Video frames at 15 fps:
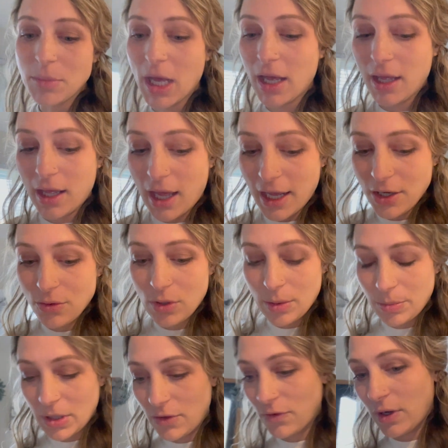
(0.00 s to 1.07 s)
I grew
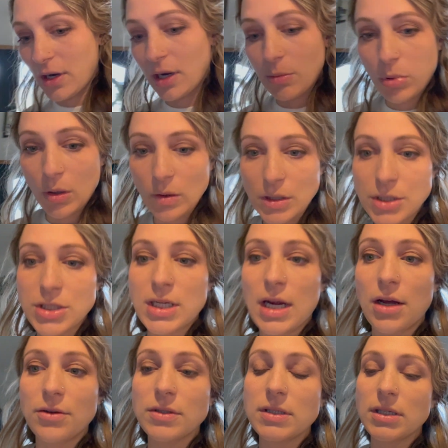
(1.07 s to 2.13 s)
up in a very Polish
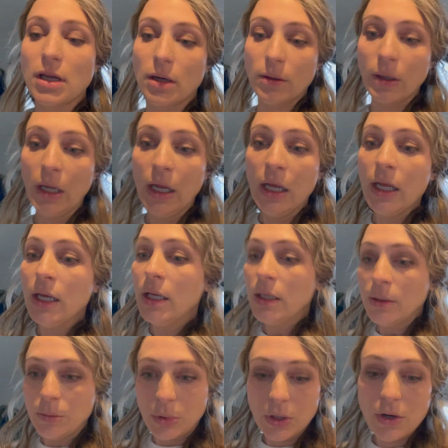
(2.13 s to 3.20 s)
town, so
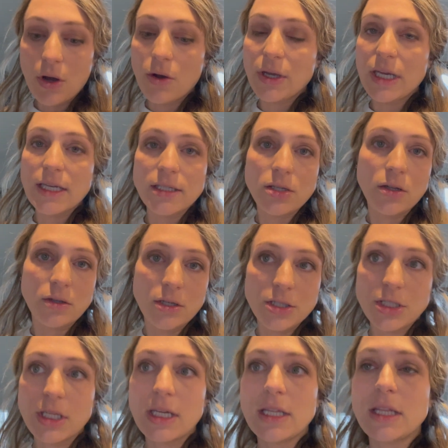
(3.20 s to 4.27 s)
pierogies,
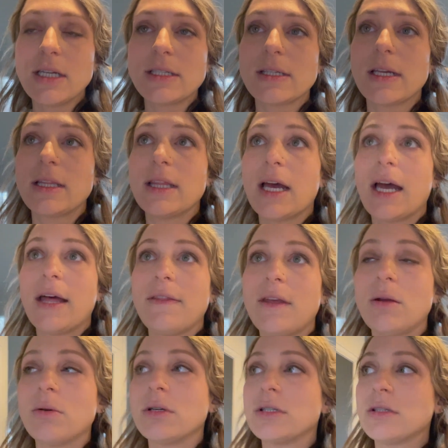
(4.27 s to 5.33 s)
halushki, things like that,
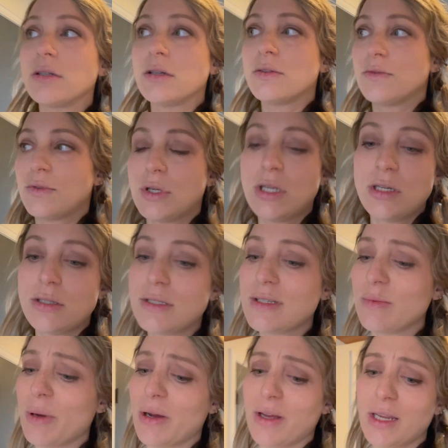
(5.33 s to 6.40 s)
they were served just
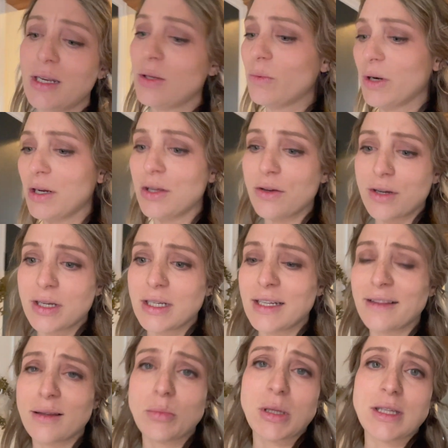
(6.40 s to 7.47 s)
about anywhere. You could
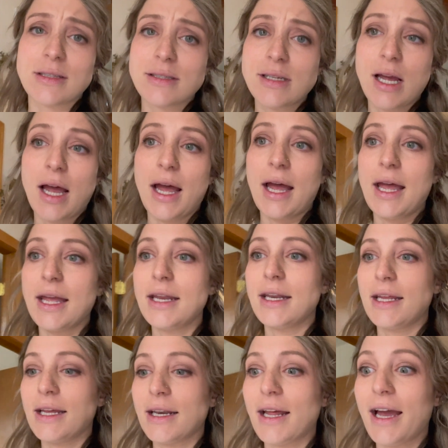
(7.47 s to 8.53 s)
get them on the side,
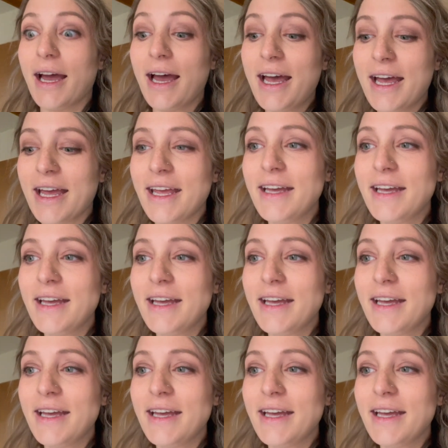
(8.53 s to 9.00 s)
and hi.